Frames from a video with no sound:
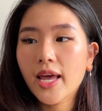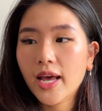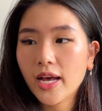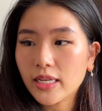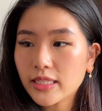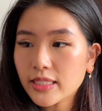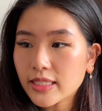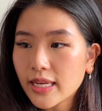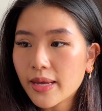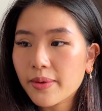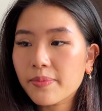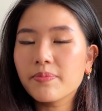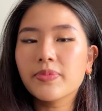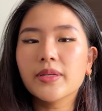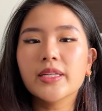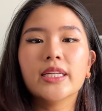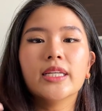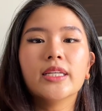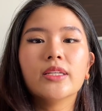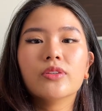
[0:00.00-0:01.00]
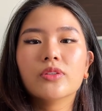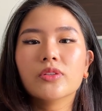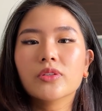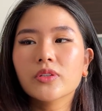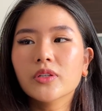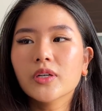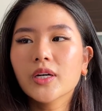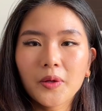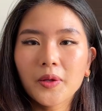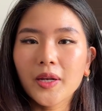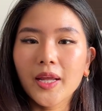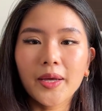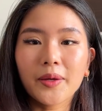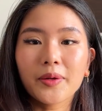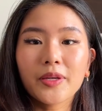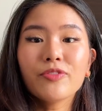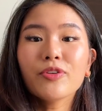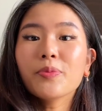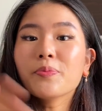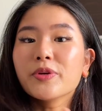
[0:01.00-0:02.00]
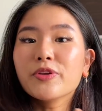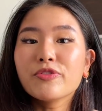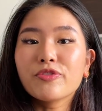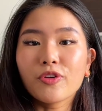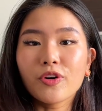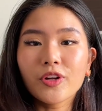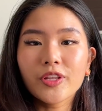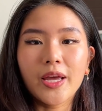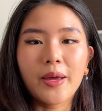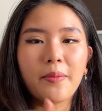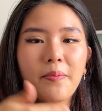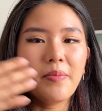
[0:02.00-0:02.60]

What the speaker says: assembly, you know, like even before that,